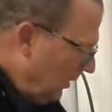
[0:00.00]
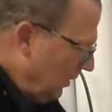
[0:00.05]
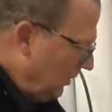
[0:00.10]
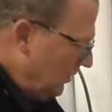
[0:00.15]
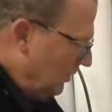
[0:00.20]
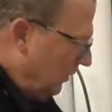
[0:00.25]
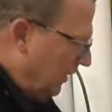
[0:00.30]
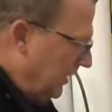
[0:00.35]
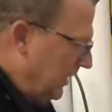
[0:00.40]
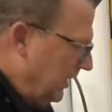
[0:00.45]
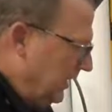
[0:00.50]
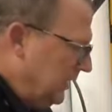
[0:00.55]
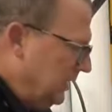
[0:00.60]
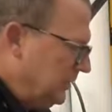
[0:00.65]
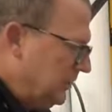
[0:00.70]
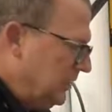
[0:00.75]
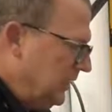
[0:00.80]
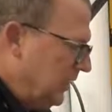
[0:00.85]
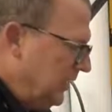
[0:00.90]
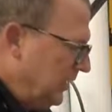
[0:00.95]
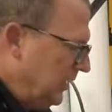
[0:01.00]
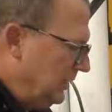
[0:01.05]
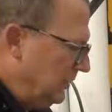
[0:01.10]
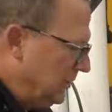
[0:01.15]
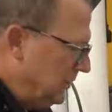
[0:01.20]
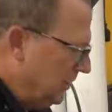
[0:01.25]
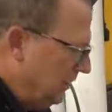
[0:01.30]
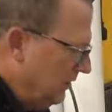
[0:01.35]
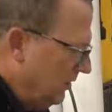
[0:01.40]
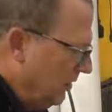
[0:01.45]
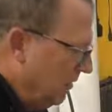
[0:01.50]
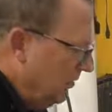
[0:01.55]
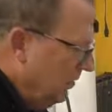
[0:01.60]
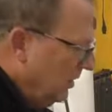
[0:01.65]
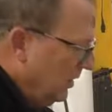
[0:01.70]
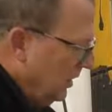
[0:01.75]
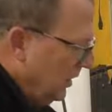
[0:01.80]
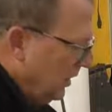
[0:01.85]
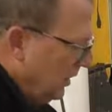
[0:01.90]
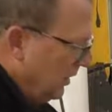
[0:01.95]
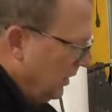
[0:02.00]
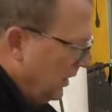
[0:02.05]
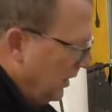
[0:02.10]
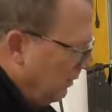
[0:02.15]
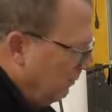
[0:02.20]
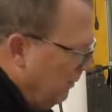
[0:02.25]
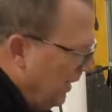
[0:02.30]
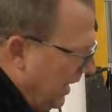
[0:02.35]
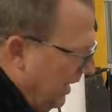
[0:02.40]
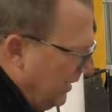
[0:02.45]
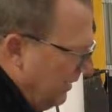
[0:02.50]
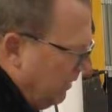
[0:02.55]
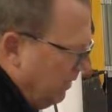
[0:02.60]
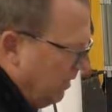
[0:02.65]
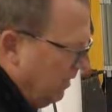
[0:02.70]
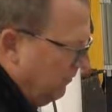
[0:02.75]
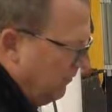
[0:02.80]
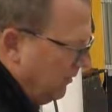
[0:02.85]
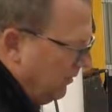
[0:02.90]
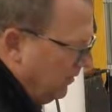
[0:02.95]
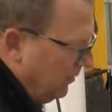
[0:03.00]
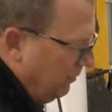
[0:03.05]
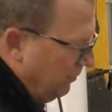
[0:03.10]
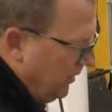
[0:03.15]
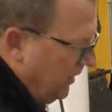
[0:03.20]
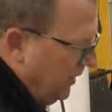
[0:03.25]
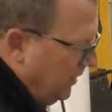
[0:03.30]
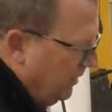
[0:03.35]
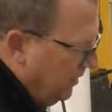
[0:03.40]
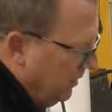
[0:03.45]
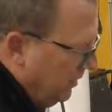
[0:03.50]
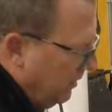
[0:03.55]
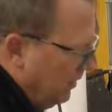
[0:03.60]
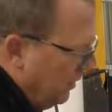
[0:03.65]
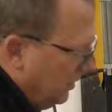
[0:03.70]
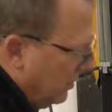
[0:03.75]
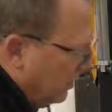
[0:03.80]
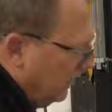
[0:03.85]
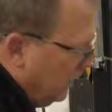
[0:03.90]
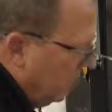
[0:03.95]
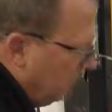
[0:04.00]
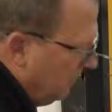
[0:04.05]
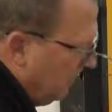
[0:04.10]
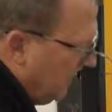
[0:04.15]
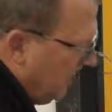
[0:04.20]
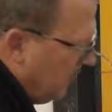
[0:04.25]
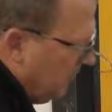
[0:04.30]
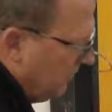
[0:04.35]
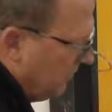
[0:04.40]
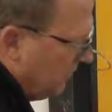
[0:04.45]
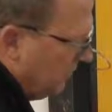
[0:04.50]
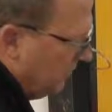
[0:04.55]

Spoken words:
So I get it set on 0, then I'll back it off a little bit, come down